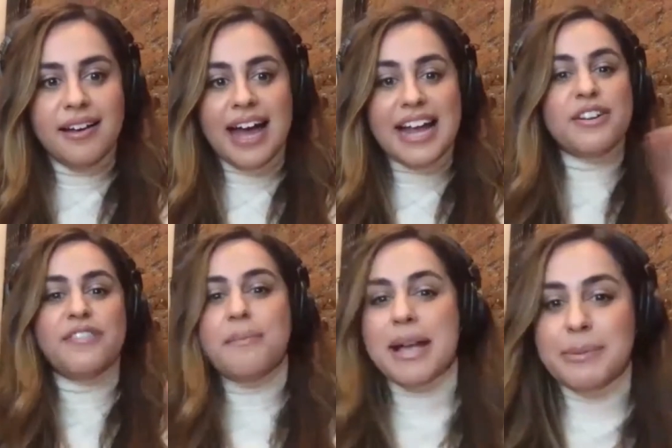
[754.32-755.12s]
even if
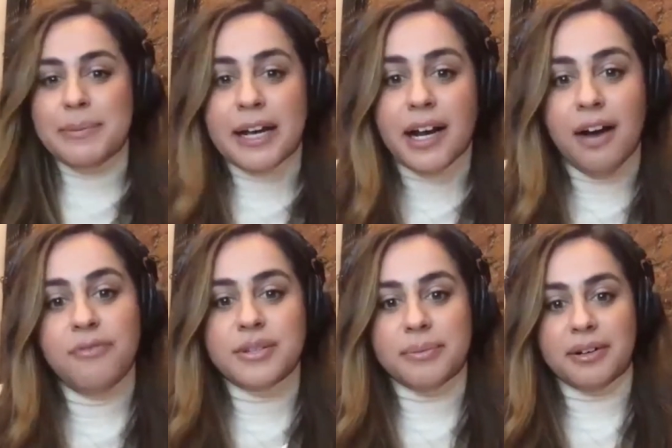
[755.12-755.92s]
it makes people
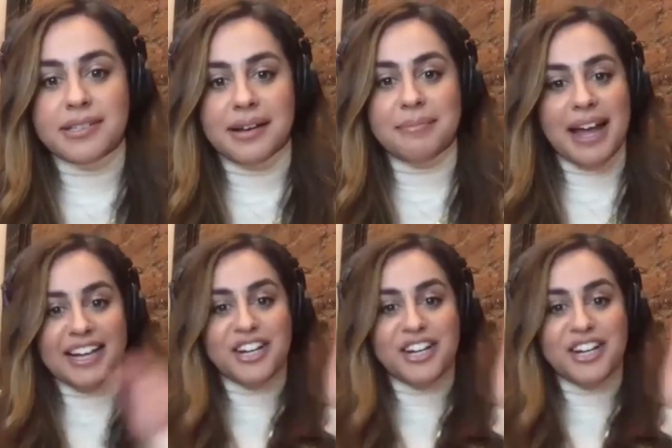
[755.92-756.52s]
uncomfortable, because I'm like,